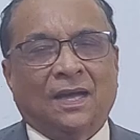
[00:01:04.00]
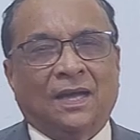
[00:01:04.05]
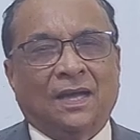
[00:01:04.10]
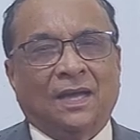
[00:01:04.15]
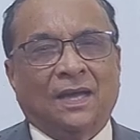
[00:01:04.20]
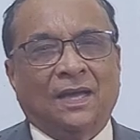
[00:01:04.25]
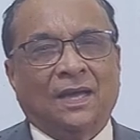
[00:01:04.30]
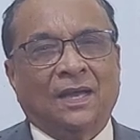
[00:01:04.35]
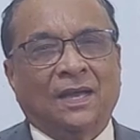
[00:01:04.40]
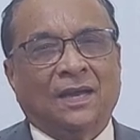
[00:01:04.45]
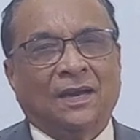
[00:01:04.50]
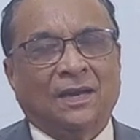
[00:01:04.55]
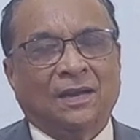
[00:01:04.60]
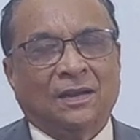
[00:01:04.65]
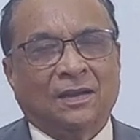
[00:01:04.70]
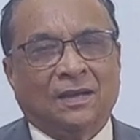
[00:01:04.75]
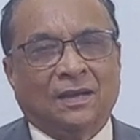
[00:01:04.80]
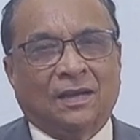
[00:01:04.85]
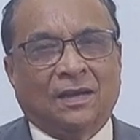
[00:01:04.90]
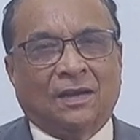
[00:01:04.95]
and
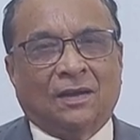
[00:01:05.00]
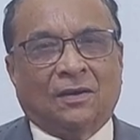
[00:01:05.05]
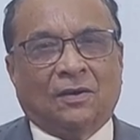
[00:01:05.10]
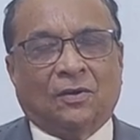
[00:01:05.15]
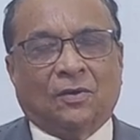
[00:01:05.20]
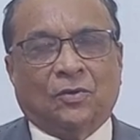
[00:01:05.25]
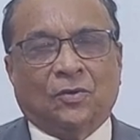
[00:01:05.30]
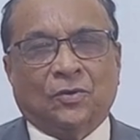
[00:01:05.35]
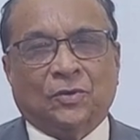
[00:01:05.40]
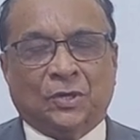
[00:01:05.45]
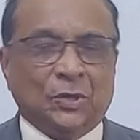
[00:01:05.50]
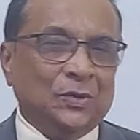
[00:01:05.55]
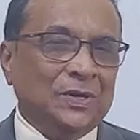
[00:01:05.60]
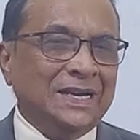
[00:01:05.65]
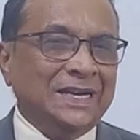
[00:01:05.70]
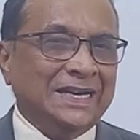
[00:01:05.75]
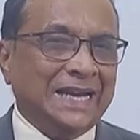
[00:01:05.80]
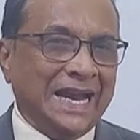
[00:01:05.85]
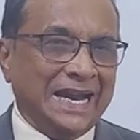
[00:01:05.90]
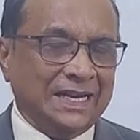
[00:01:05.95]

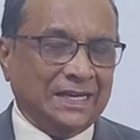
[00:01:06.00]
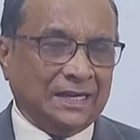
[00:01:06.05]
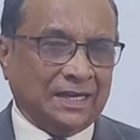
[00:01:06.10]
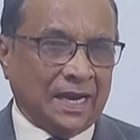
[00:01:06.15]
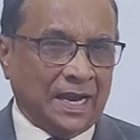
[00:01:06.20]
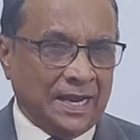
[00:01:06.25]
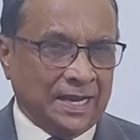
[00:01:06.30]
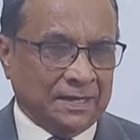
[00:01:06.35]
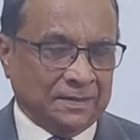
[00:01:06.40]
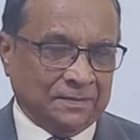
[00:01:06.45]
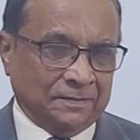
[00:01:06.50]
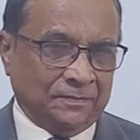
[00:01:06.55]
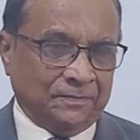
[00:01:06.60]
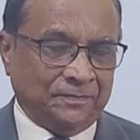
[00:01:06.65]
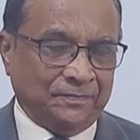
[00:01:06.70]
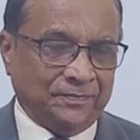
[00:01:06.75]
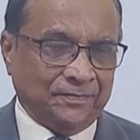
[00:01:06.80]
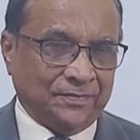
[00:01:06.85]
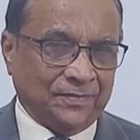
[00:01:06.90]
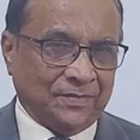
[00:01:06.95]
during that
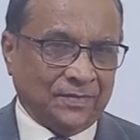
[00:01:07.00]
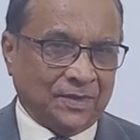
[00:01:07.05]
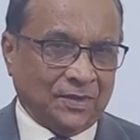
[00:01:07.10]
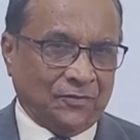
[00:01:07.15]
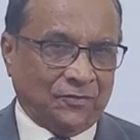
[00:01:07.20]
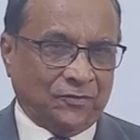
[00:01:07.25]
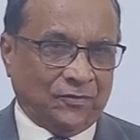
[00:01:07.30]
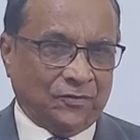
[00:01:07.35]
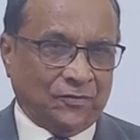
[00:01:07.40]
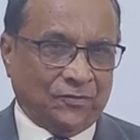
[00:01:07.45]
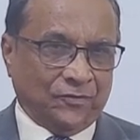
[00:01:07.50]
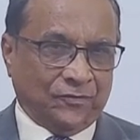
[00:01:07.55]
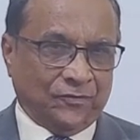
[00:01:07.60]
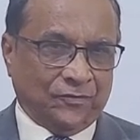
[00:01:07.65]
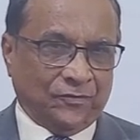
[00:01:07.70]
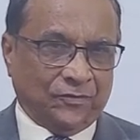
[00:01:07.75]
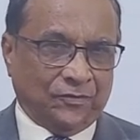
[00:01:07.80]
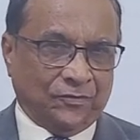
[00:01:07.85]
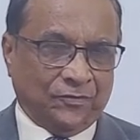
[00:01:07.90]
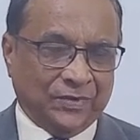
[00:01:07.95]
time,
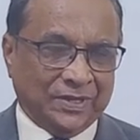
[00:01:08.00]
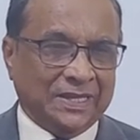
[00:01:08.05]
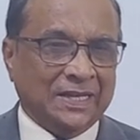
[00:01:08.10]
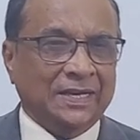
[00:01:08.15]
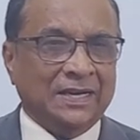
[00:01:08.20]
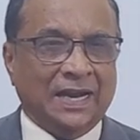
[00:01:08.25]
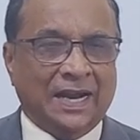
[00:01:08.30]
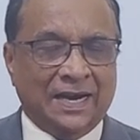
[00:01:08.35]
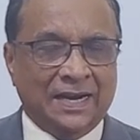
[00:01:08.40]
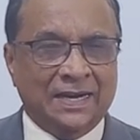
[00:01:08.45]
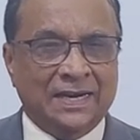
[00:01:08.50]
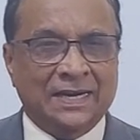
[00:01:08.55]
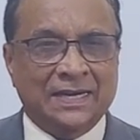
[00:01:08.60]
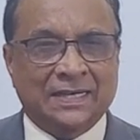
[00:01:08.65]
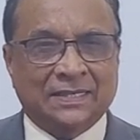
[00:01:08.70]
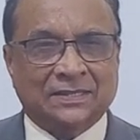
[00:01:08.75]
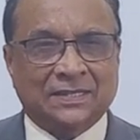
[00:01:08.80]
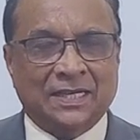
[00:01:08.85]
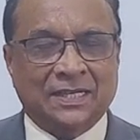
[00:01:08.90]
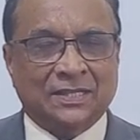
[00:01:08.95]
within
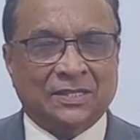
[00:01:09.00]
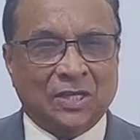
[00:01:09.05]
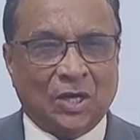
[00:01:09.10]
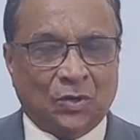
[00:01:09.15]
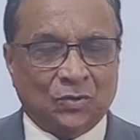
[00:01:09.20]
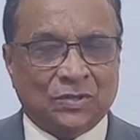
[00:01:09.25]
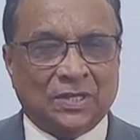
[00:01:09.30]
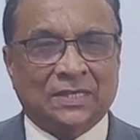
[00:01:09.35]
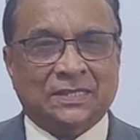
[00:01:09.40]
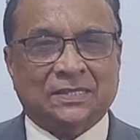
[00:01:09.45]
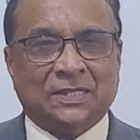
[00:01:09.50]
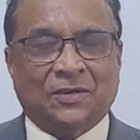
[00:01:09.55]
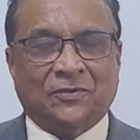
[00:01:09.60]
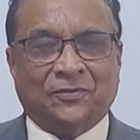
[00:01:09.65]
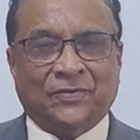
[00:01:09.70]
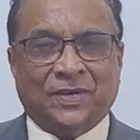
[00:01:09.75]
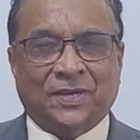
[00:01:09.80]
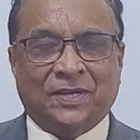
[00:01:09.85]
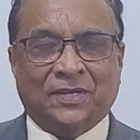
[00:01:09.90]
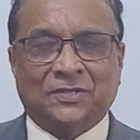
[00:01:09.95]
hundreds and thousands
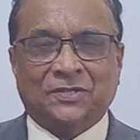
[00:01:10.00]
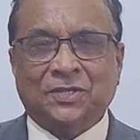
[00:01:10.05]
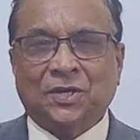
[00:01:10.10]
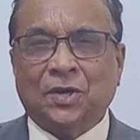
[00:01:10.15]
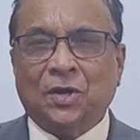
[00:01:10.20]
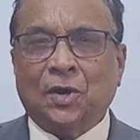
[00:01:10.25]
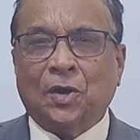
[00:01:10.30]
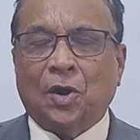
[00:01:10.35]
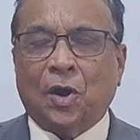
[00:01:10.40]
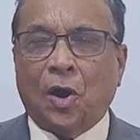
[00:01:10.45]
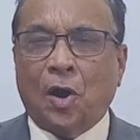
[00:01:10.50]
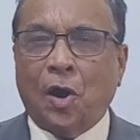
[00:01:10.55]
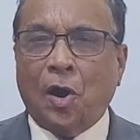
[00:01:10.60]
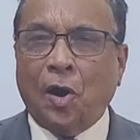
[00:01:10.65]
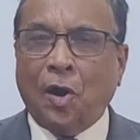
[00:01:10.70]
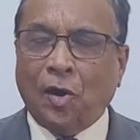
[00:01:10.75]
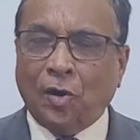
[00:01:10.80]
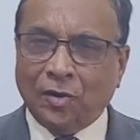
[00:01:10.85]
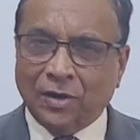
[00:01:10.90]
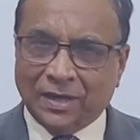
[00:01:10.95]
of years,
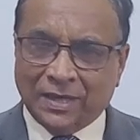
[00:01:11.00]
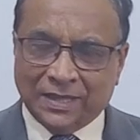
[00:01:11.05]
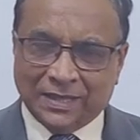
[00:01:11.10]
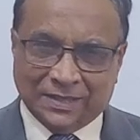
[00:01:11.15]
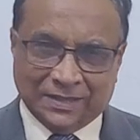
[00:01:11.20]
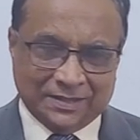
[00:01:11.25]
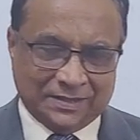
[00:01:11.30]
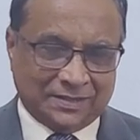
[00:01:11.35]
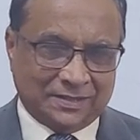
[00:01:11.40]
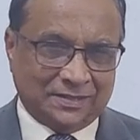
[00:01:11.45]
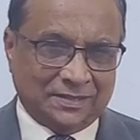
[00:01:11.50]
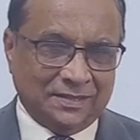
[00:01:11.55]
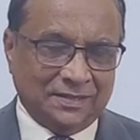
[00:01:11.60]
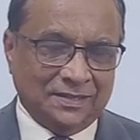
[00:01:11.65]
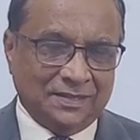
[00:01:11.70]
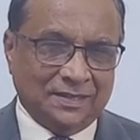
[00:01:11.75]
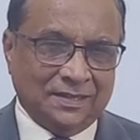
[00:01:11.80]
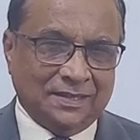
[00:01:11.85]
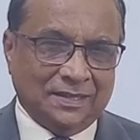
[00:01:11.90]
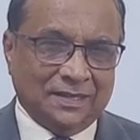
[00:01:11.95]
all these
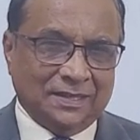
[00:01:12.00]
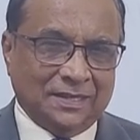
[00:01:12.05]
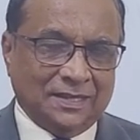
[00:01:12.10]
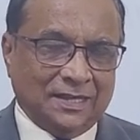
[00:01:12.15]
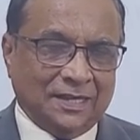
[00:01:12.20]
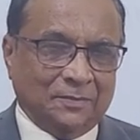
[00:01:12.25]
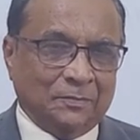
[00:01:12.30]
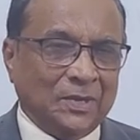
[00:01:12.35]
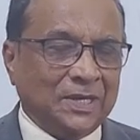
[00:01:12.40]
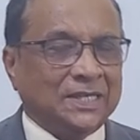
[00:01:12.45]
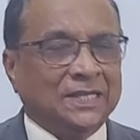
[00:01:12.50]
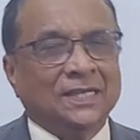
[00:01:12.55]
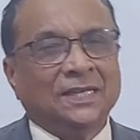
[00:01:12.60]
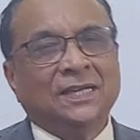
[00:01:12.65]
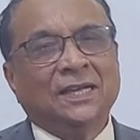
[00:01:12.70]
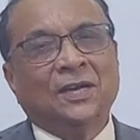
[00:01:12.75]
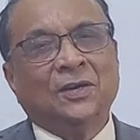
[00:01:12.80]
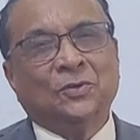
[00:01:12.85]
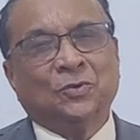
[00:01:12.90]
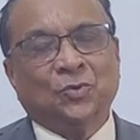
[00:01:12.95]

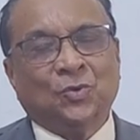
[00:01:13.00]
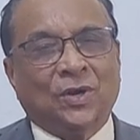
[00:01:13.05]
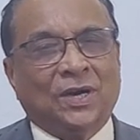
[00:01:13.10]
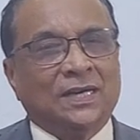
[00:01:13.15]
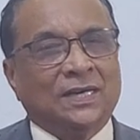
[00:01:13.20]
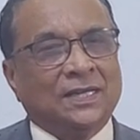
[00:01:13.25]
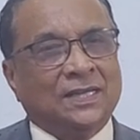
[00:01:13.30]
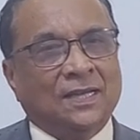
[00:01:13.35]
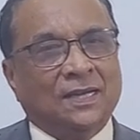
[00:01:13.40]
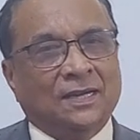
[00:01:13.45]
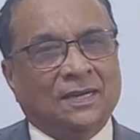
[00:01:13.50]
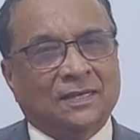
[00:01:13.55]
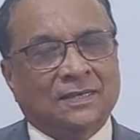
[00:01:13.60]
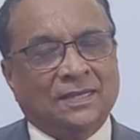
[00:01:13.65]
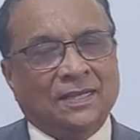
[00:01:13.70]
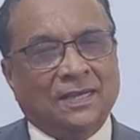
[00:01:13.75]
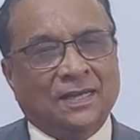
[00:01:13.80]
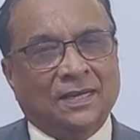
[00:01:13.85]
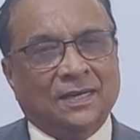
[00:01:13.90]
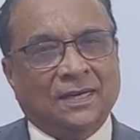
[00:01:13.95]
material together,
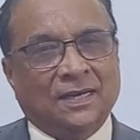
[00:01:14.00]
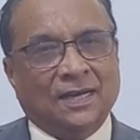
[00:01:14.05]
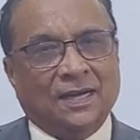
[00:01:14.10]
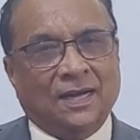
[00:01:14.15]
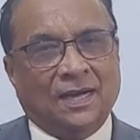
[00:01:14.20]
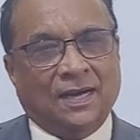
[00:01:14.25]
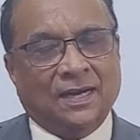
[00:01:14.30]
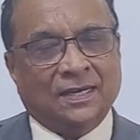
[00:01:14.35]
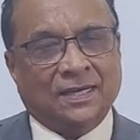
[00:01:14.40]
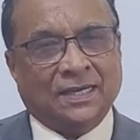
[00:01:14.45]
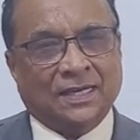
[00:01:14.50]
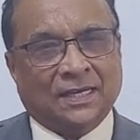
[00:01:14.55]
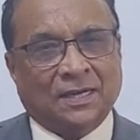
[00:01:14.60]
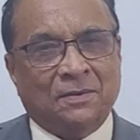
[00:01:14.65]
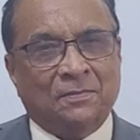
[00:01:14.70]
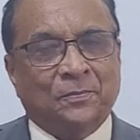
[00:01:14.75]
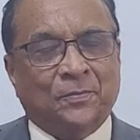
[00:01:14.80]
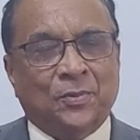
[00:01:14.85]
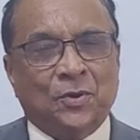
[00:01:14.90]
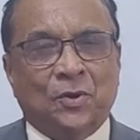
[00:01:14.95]
they are
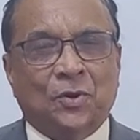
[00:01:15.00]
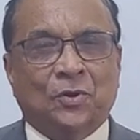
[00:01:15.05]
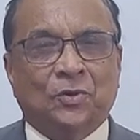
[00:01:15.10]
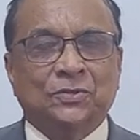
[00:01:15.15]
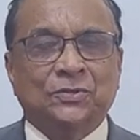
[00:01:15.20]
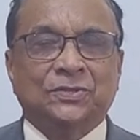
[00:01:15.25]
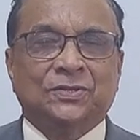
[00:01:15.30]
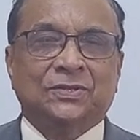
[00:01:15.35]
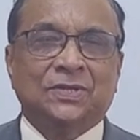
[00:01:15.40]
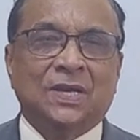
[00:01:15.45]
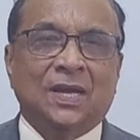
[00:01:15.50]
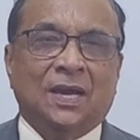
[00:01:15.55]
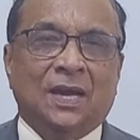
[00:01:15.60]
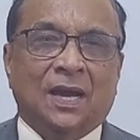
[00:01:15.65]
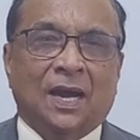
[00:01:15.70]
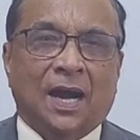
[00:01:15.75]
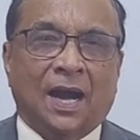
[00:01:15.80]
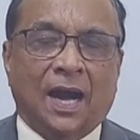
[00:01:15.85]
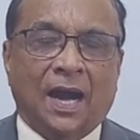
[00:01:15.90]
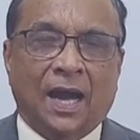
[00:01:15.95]
decomposed
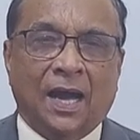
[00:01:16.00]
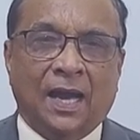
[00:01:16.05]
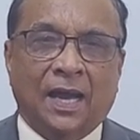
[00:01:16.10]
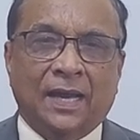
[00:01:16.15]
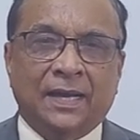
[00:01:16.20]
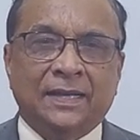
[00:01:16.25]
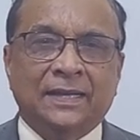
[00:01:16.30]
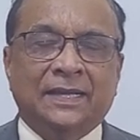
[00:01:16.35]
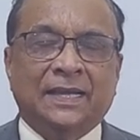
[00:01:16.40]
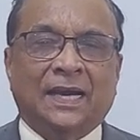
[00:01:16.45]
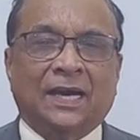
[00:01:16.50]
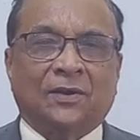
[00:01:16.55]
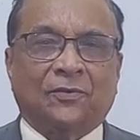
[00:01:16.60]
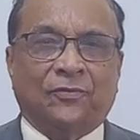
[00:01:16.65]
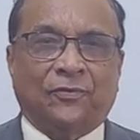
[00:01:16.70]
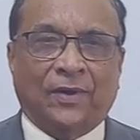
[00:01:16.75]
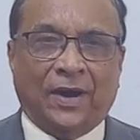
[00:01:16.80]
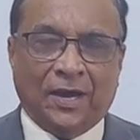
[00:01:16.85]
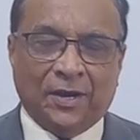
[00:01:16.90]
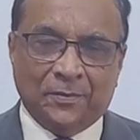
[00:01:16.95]
and they are
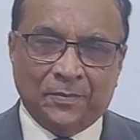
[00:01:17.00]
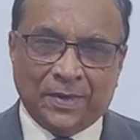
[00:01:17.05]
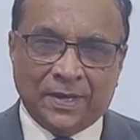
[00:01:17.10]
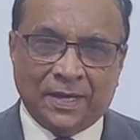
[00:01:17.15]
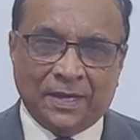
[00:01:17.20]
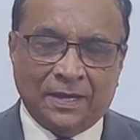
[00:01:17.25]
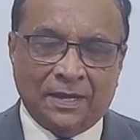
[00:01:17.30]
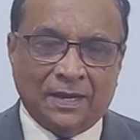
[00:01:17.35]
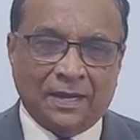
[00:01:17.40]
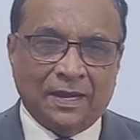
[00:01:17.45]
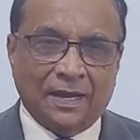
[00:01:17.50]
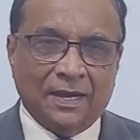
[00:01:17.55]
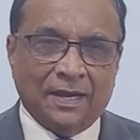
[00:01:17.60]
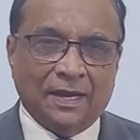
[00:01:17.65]
forming